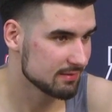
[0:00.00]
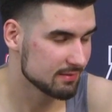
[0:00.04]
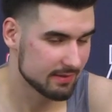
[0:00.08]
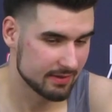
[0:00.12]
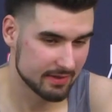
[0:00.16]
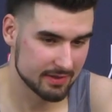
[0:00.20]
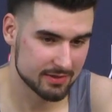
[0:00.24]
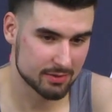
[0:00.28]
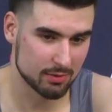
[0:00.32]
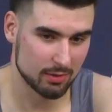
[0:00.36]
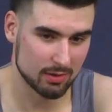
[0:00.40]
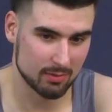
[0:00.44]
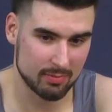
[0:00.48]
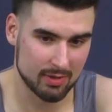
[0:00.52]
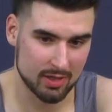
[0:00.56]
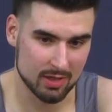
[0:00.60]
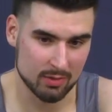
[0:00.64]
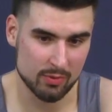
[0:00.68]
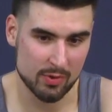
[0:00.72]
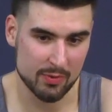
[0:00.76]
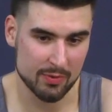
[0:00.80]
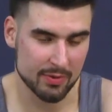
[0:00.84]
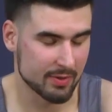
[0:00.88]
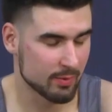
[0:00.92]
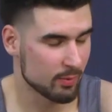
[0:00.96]
it's all
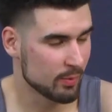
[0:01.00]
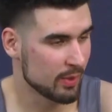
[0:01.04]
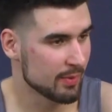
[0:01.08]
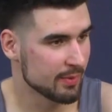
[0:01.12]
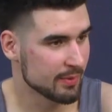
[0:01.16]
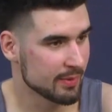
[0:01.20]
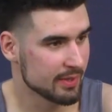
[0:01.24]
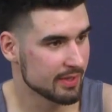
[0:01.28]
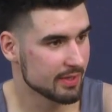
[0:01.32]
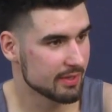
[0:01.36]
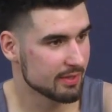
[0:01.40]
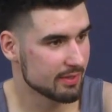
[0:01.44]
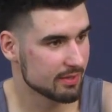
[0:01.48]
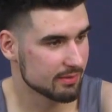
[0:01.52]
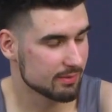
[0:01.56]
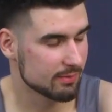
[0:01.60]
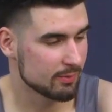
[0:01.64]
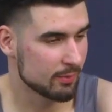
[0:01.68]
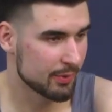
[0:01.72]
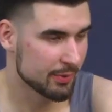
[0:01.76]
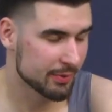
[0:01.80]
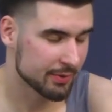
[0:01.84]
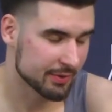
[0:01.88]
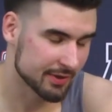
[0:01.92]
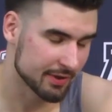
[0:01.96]
about where
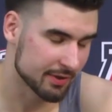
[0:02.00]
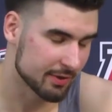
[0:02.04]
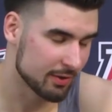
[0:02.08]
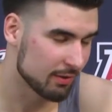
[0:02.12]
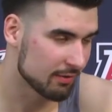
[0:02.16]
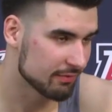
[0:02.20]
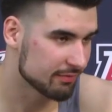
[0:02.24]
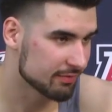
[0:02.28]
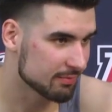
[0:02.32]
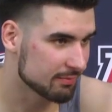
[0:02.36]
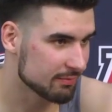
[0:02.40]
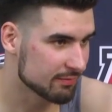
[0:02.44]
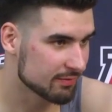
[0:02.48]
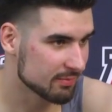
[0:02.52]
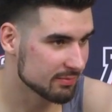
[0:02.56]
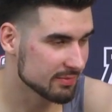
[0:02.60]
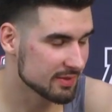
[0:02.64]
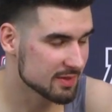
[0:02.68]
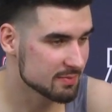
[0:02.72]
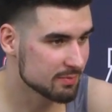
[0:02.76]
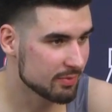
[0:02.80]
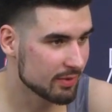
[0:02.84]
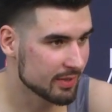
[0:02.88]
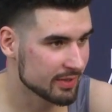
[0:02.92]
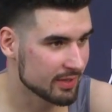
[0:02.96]
we're gonna go from
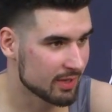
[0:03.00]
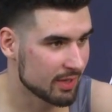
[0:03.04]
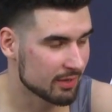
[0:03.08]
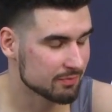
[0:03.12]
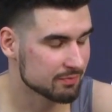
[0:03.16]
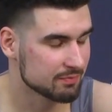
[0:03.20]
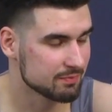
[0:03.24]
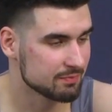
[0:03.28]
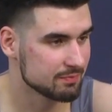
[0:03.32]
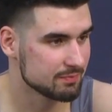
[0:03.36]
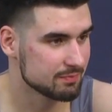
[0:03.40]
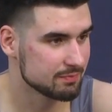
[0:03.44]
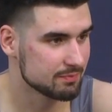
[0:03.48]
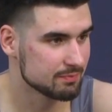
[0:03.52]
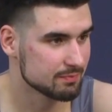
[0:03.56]
this point on.